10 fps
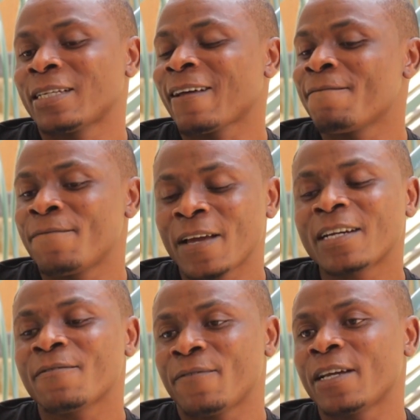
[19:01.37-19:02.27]
that are
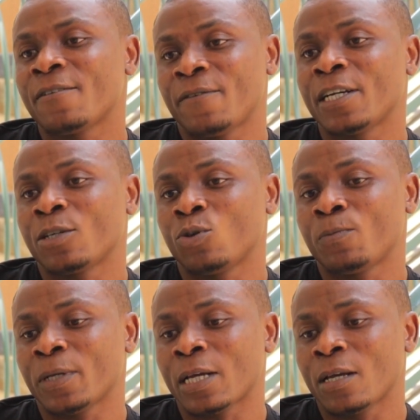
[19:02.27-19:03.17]
very, very, very
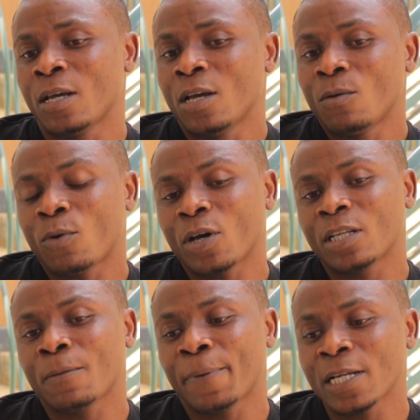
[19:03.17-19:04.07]
good players. But
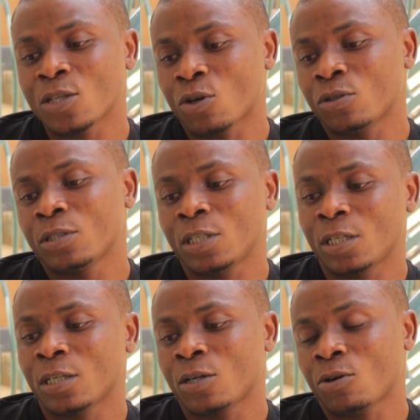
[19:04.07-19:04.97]
it depends on
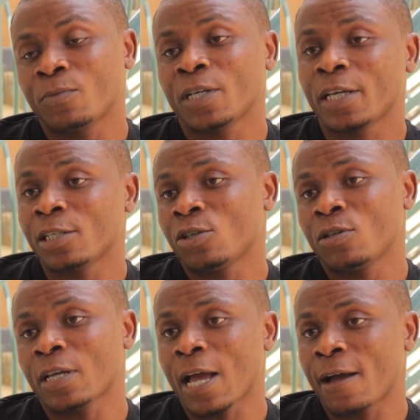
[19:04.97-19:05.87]
the
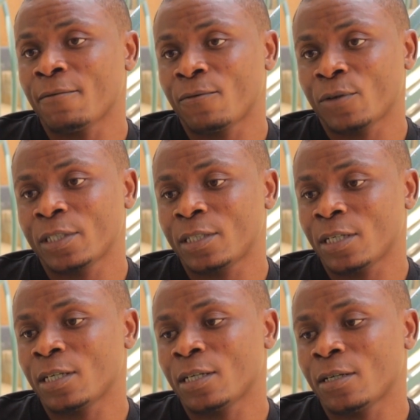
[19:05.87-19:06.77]
communication they have with
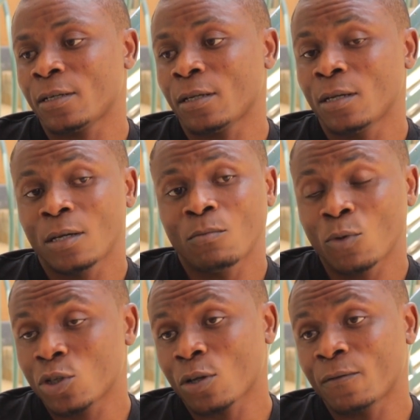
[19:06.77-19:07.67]
uh,
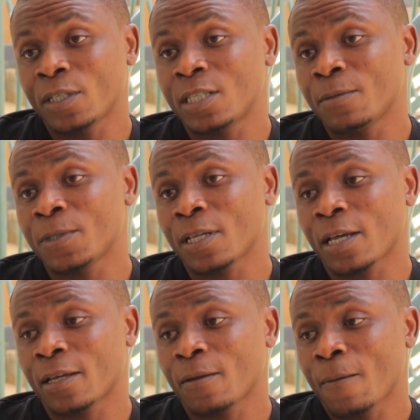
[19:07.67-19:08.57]
most of the teams
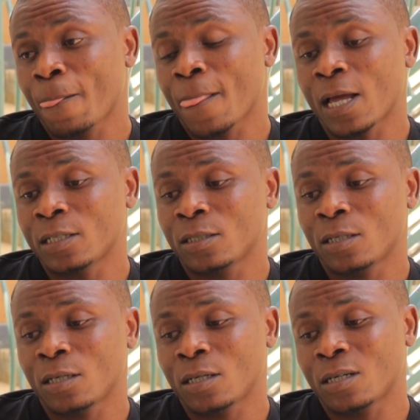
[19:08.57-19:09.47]
here.
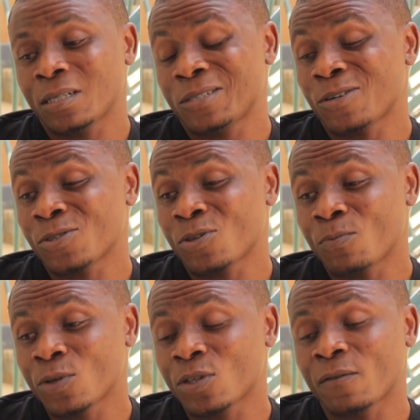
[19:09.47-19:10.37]
And uh, it's also
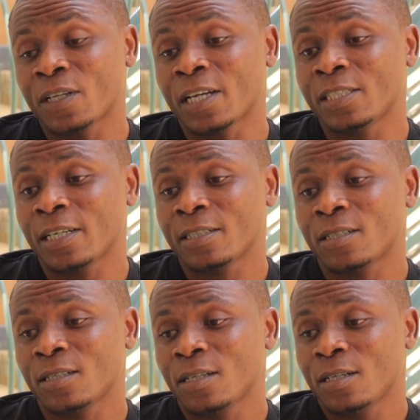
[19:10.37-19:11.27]
most of the
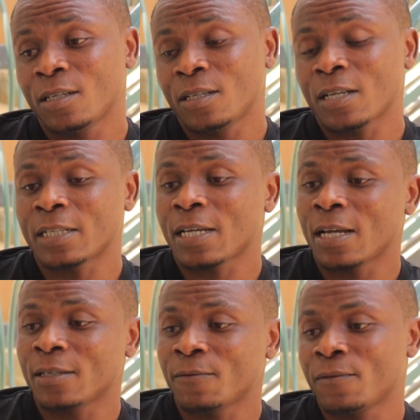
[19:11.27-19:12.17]
agents that
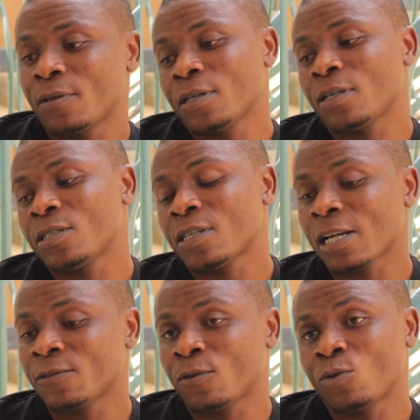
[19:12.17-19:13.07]
can uh,
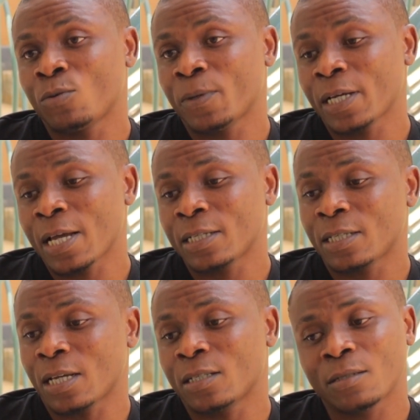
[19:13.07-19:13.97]
search for good
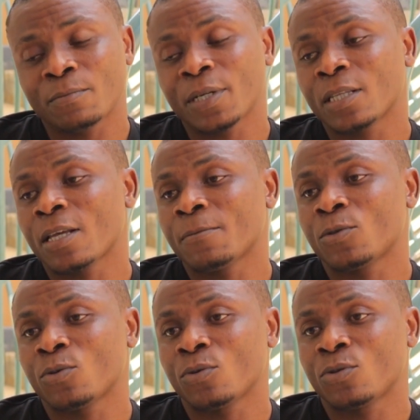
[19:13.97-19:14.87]
players and bring them
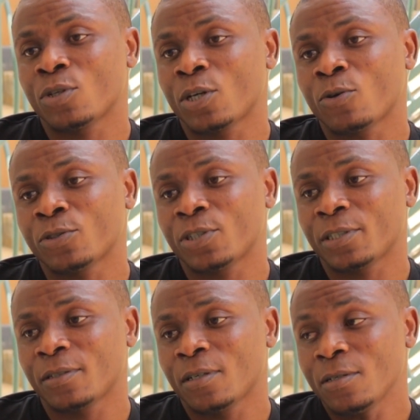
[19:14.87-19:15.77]
to, to the country.